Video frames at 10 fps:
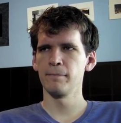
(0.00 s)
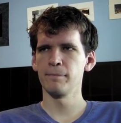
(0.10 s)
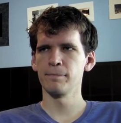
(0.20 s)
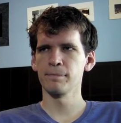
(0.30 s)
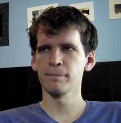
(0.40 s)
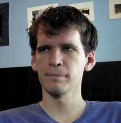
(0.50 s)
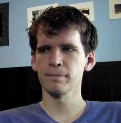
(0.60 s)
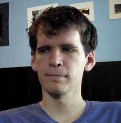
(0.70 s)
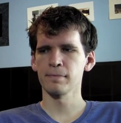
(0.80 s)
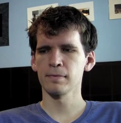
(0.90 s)

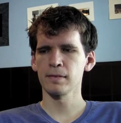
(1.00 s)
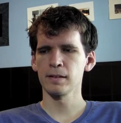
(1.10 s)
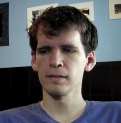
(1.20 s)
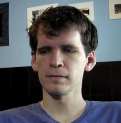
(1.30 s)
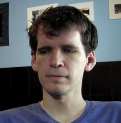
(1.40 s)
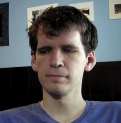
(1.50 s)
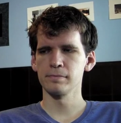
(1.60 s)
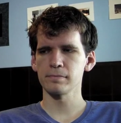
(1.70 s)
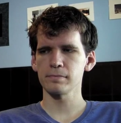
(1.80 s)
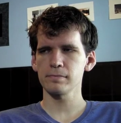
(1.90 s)

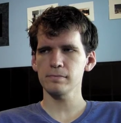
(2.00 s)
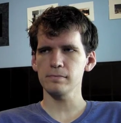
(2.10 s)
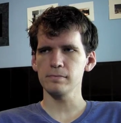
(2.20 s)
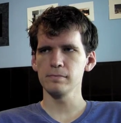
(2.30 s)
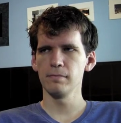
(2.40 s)
[no speech]